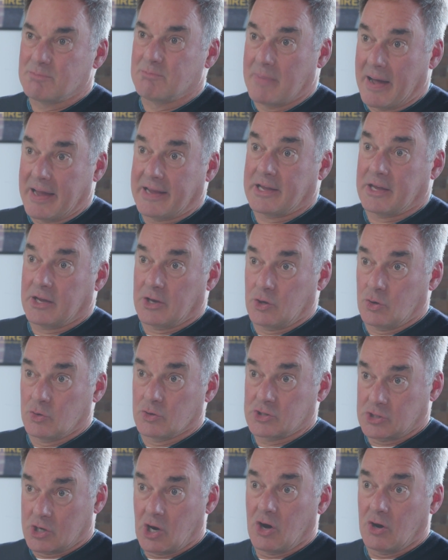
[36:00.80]
making your
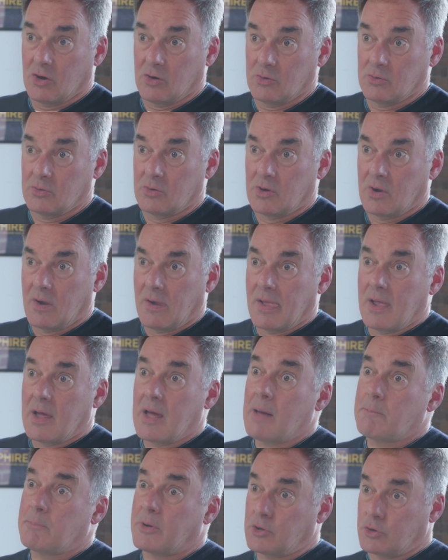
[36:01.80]
show,
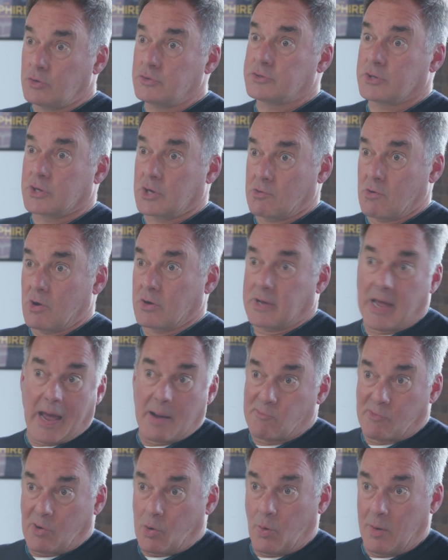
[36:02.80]
but using your own
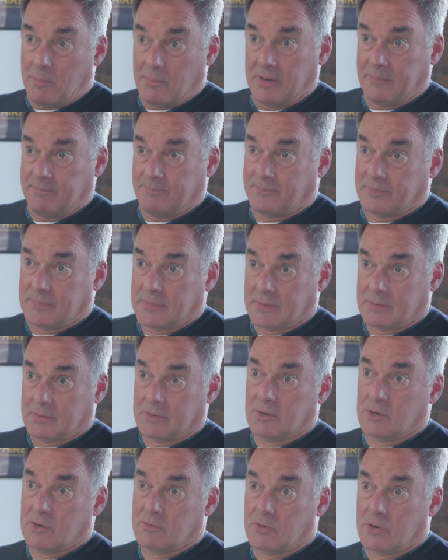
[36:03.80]
camera equipment
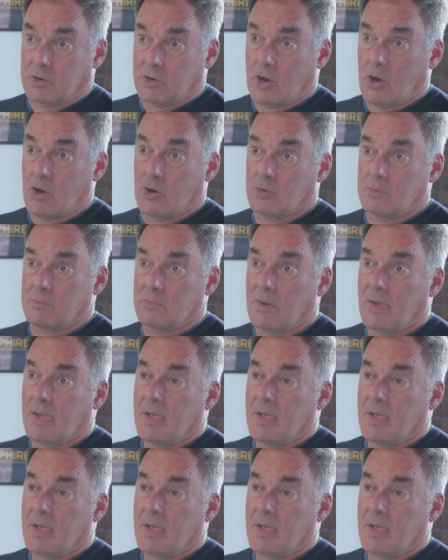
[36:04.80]
that you've got at home.